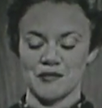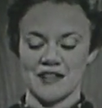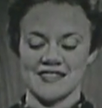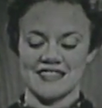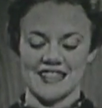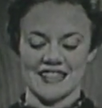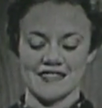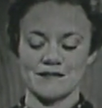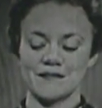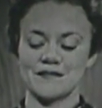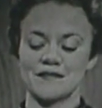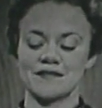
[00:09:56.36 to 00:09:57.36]
So that's
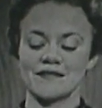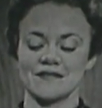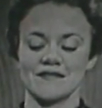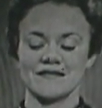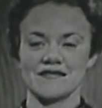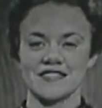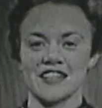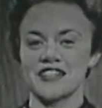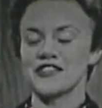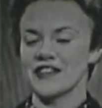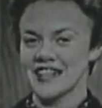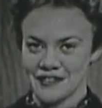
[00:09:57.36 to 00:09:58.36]
one thing
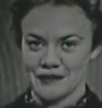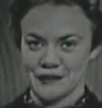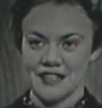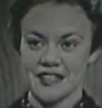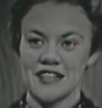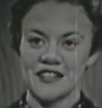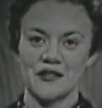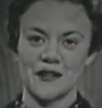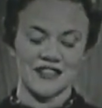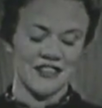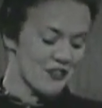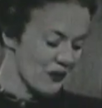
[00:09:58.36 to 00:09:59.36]
that you can have a
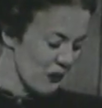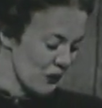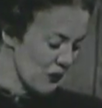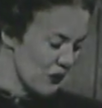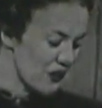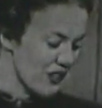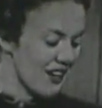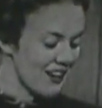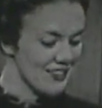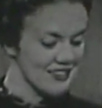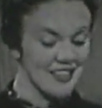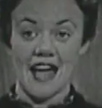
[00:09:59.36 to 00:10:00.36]
lot of fun with,
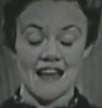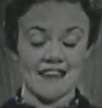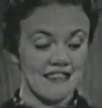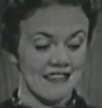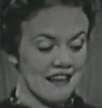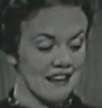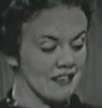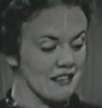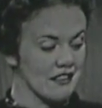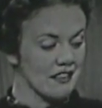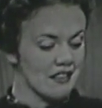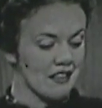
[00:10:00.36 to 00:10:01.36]
doing this fold-over
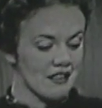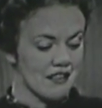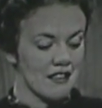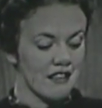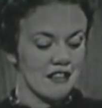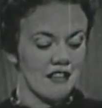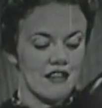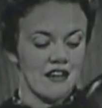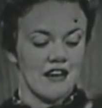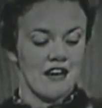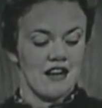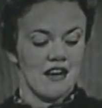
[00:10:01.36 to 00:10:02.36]
art. And
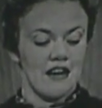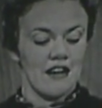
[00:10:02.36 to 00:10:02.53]
then